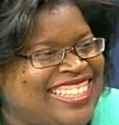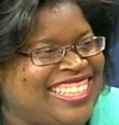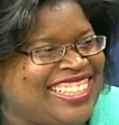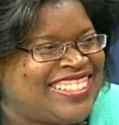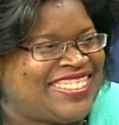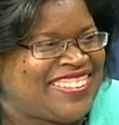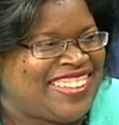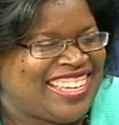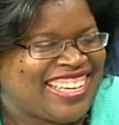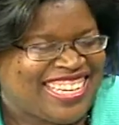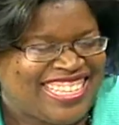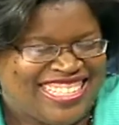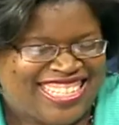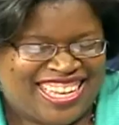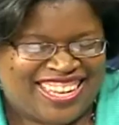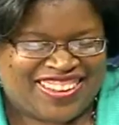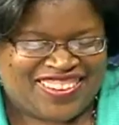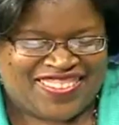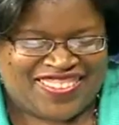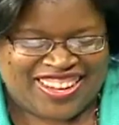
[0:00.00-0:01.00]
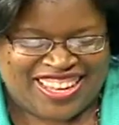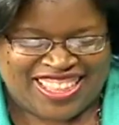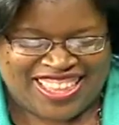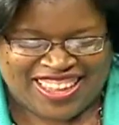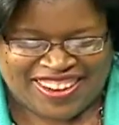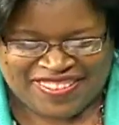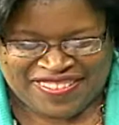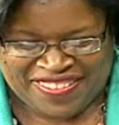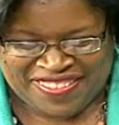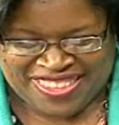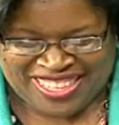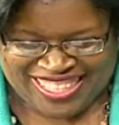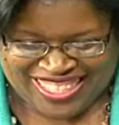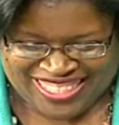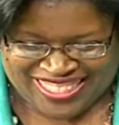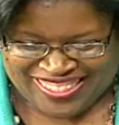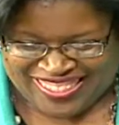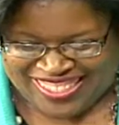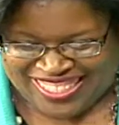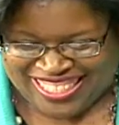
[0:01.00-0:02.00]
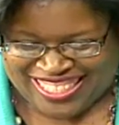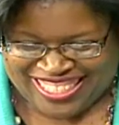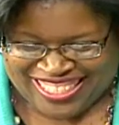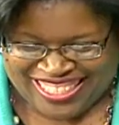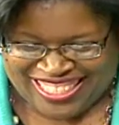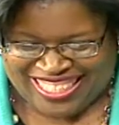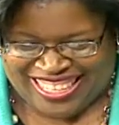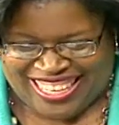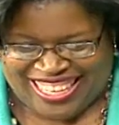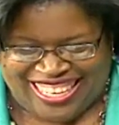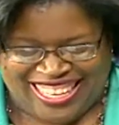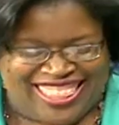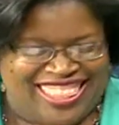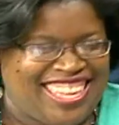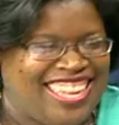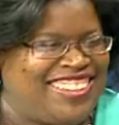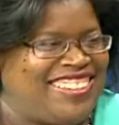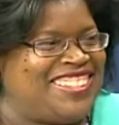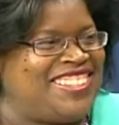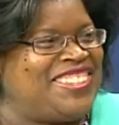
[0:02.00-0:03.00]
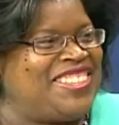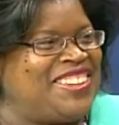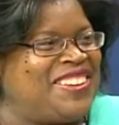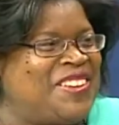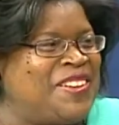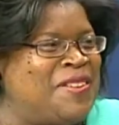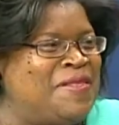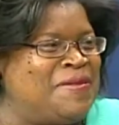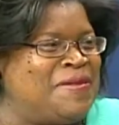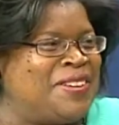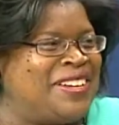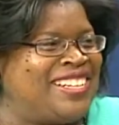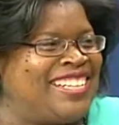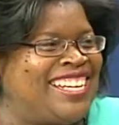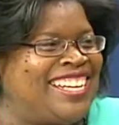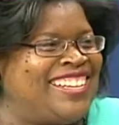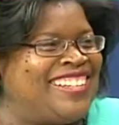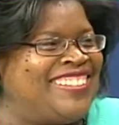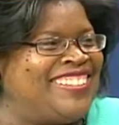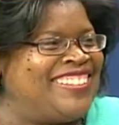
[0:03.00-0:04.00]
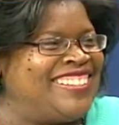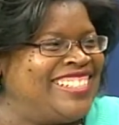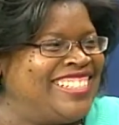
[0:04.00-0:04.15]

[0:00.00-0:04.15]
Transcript: That's really going to take away a lot from the students. They had to do their homework now.